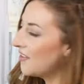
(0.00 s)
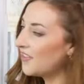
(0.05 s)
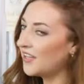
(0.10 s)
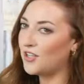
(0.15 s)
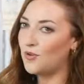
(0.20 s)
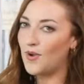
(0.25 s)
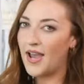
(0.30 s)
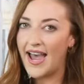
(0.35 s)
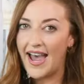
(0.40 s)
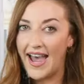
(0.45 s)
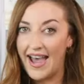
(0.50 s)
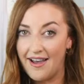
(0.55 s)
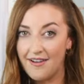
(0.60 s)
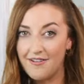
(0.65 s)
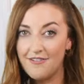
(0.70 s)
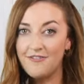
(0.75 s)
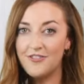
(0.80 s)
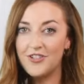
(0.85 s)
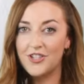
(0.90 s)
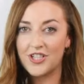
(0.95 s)
you
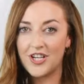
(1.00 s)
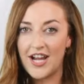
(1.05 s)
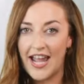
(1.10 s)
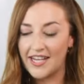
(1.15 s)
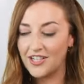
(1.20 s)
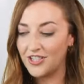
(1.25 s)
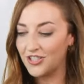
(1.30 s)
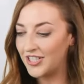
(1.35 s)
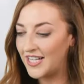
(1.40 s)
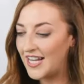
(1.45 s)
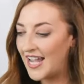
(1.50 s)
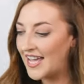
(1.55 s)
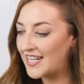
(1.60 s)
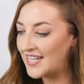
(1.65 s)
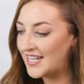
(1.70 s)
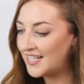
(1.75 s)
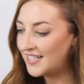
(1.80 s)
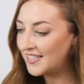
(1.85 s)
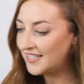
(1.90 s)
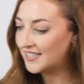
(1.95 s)
have your category
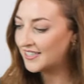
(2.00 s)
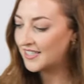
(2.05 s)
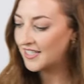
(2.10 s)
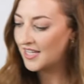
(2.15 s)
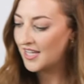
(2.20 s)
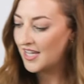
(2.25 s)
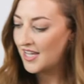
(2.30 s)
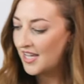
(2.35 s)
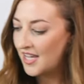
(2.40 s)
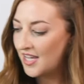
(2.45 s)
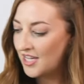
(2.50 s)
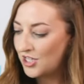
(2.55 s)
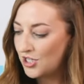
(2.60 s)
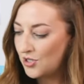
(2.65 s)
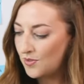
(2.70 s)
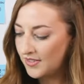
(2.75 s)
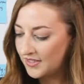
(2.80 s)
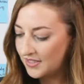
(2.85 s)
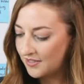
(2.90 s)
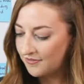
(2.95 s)
headings, you
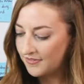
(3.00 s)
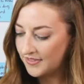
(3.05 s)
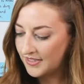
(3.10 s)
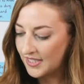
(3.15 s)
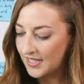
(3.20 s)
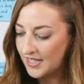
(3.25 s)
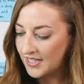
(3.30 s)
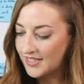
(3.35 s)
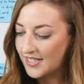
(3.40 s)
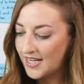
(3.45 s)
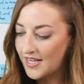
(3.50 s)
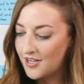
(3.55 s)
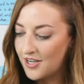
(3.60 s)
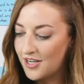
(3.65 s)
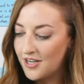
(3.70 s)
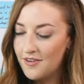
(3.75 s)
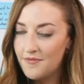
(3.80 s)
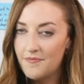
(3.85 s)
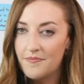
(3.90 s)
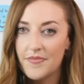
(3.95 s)
as the
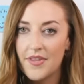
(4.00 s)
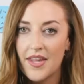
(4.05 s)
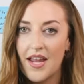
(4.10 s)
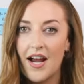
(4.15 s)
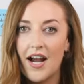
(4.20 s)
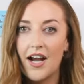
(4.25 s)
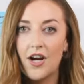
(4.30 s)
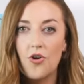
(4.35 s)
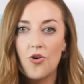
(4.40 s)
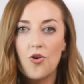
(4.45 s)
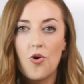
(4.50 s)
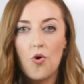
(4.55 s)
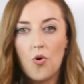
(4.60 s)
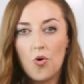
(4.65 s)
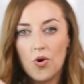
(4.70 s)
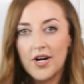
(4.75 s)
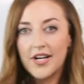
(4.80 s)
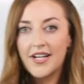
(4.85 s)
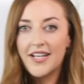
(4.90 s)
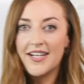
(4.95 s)
facilitator are going to
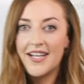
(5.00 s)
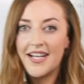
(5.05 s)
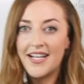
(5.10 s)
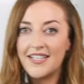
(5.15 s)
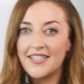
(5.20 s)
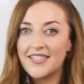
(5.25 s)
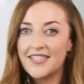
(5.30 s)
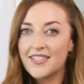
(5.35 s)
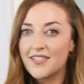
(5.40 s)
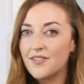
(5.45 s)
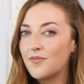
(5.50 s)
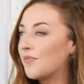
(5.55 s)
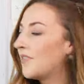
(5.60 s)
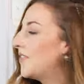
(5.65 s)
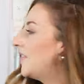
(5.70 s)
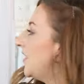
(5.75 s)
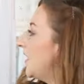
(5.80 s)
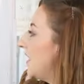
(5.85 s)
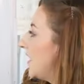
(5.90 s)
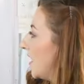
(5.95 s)
organize
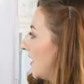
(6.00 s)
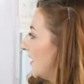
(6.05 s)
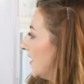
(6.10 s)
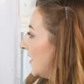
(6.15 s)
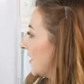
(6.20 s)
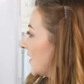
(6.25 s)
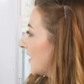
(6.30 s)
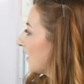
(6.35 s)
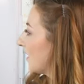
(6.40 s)
these